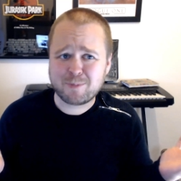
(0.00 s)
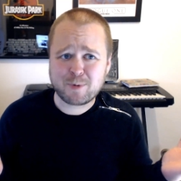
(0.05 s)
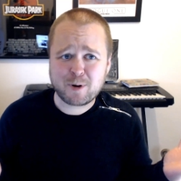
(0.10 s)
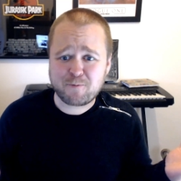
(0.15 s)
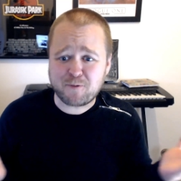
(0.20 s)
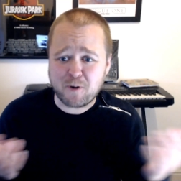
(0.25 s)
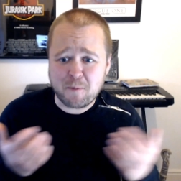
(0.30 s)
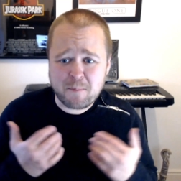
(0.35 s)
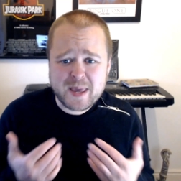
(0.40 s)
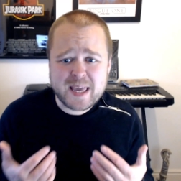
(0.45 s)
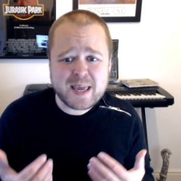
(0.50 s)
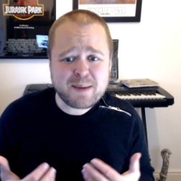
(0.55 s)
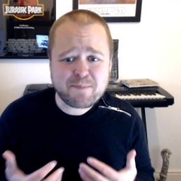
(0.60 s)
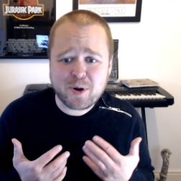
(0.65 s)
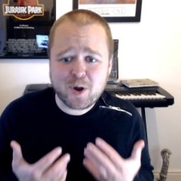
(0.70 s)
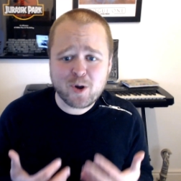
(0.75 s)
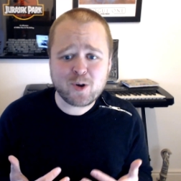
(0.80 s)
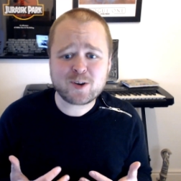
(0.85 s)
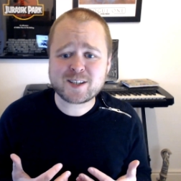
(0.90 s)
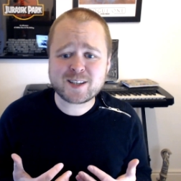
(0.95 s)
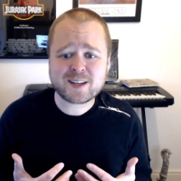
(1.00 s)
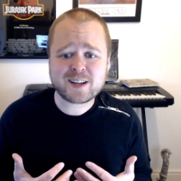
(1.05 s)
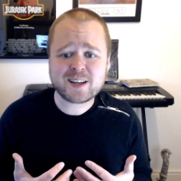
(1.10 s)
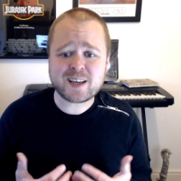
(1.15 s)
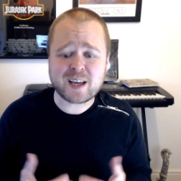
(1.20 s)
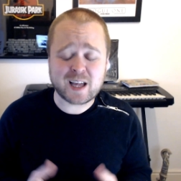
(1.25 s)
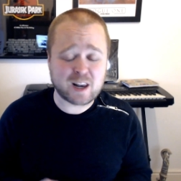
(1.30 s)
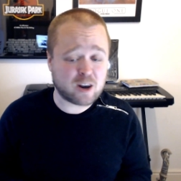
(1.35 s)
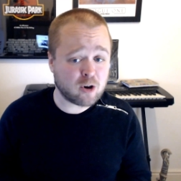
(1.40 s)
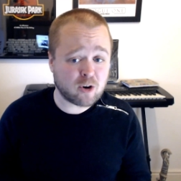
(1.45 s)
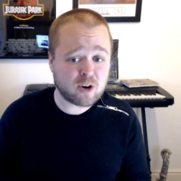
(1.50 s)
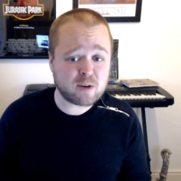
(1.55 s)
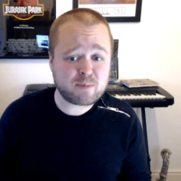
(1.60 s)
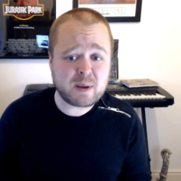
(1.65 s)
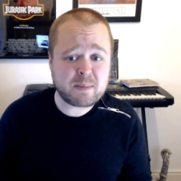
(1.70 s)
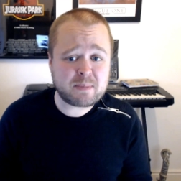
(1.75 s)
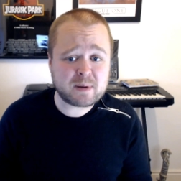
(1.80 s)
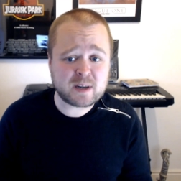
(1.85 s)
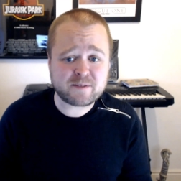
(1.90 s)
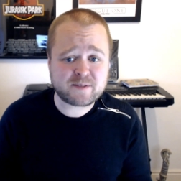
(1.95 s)
For me personally, a lot of
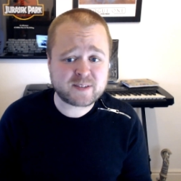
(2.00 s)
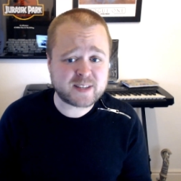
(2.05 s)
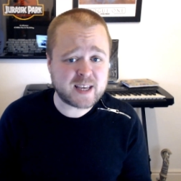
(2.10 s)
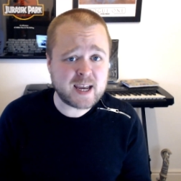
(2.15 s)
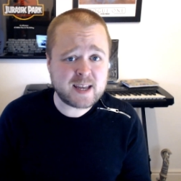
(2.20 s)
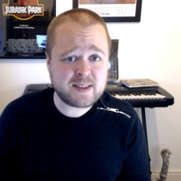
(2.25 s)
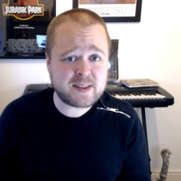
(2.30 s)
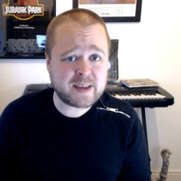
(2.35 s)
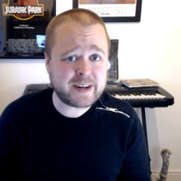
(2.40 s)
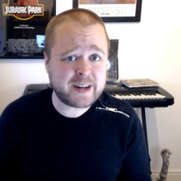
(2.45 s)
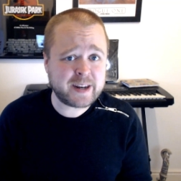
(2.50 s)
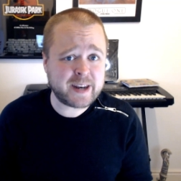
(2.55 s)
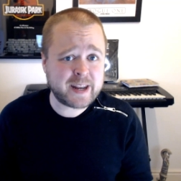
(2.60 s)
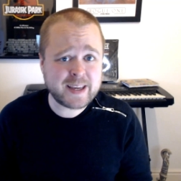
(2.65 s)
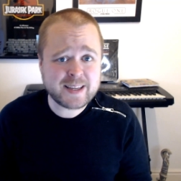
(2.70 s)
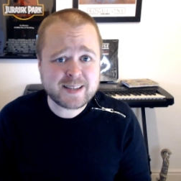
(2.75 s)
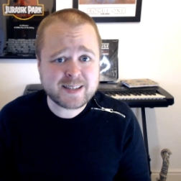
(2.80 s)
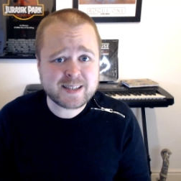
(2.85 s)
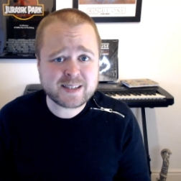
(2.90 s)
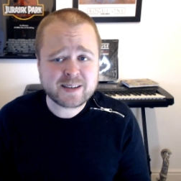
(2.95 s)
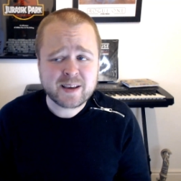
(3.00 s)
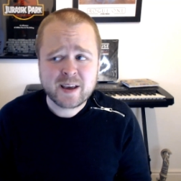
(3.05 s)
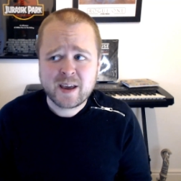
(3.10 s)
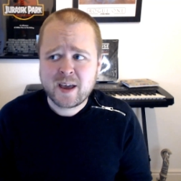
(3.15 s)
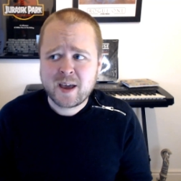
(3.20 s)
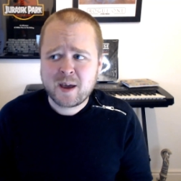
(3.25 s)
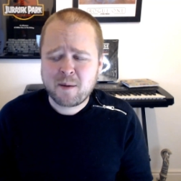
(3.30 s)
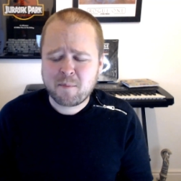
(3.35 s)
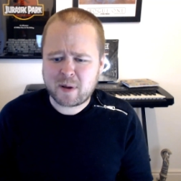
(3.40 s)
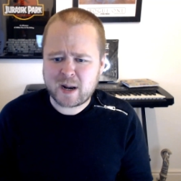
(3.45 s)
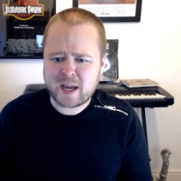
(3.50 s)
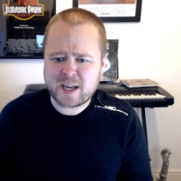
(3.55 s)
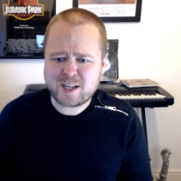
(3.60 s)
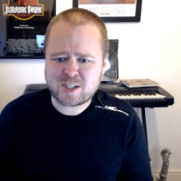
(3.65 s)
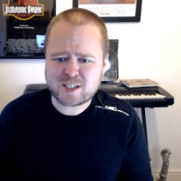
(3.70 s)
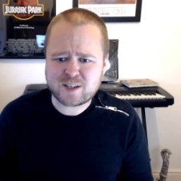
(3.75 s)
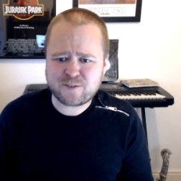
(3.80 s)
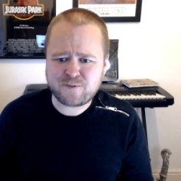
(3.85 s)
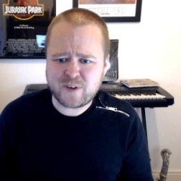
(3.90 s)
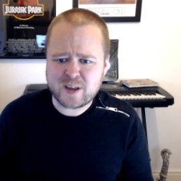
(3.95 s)
people have said that it is, but I
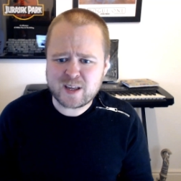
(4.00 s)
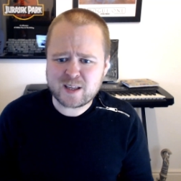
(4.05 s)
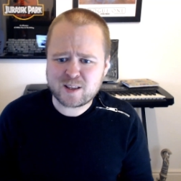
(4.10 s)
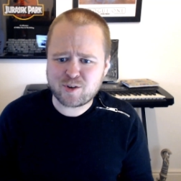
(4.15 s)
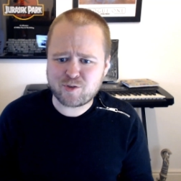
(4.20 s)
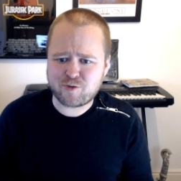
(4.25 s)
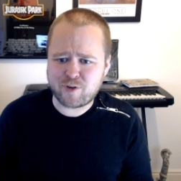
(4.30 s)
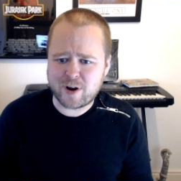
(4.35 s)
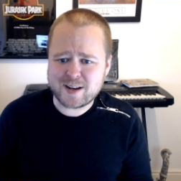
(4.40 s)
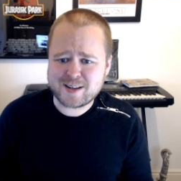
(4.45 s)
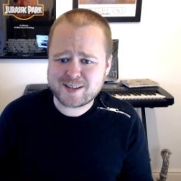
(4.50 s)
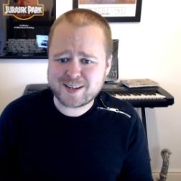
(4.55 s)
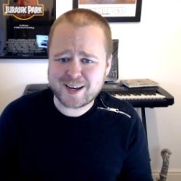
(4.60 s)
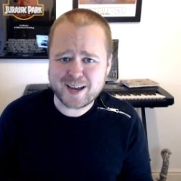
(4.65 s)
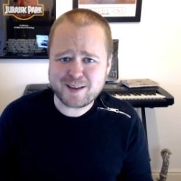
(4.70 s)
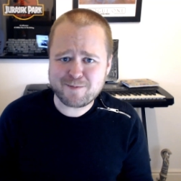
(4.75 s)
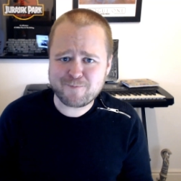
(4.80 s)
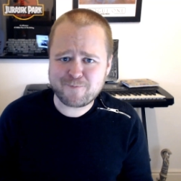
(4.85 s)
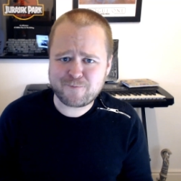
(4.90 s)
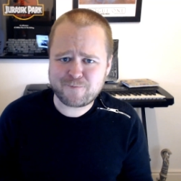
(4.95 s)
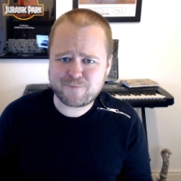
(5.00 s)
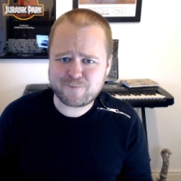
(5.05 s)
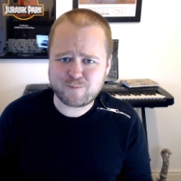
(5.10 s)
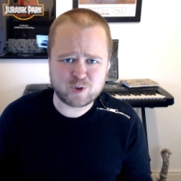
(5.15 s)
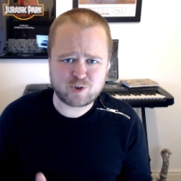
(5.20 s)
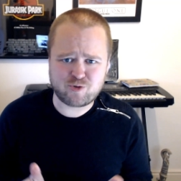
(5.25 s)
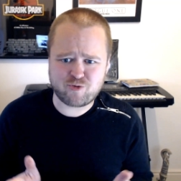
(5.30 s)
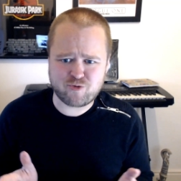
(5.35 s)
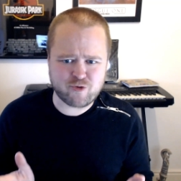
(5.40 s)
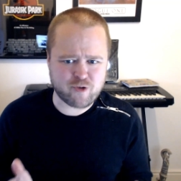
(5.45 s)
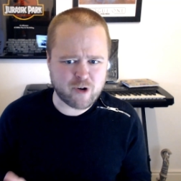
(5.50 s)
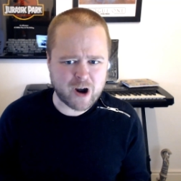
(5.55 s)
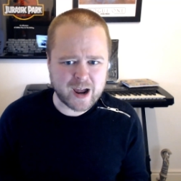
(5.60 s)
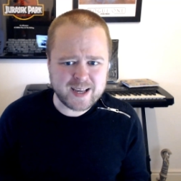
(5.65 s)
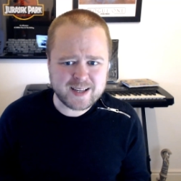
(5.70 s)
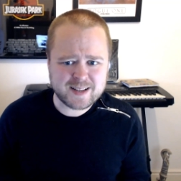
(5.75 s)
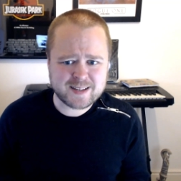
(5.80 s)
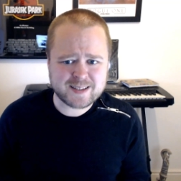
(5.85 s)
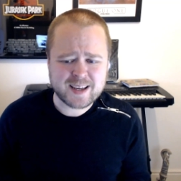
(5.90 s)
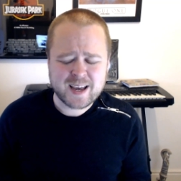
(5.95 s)
just think the runtime was
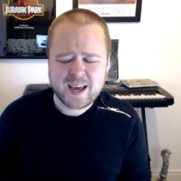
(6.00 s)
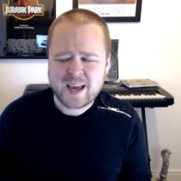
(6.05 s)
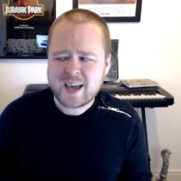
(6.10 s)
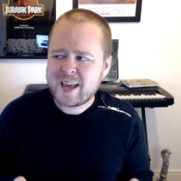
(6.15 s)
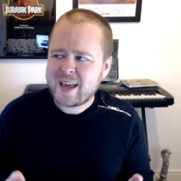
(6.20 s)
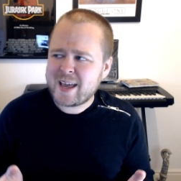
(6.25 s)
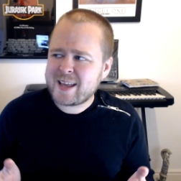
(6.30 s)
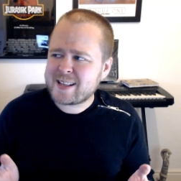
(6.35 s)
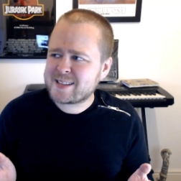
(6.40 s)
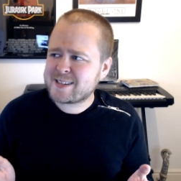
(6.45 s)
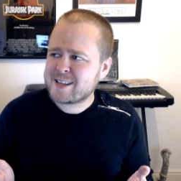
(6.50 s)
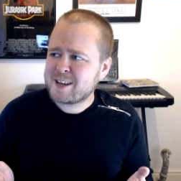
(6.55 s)
right. It,